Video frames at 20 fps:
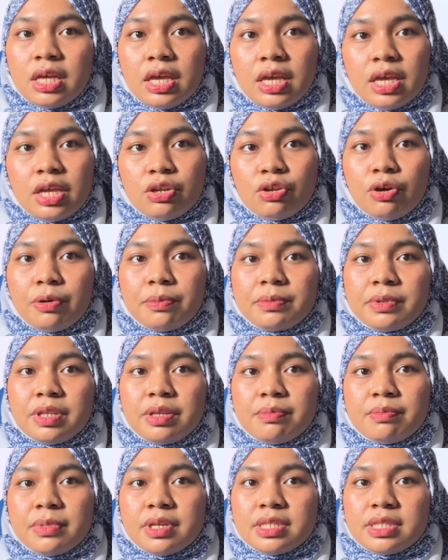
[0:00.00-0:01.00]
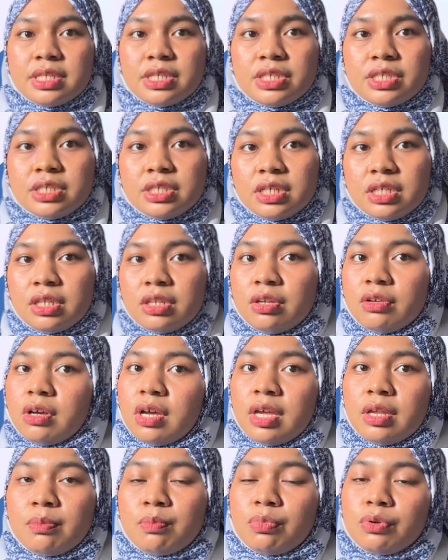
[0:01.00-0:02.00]
and optimization
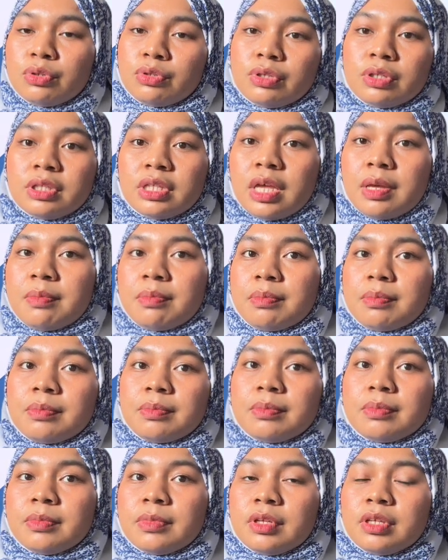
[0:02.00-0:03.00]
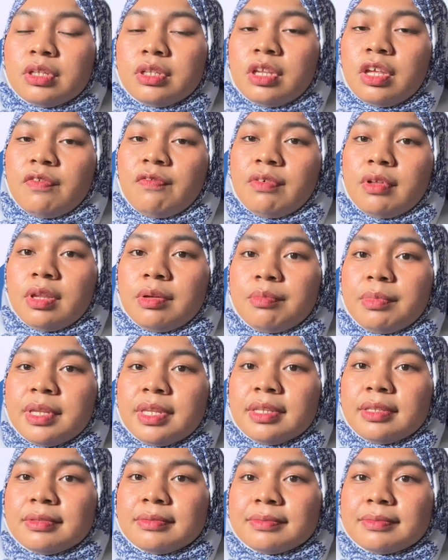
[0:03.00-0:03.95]
and prototype development.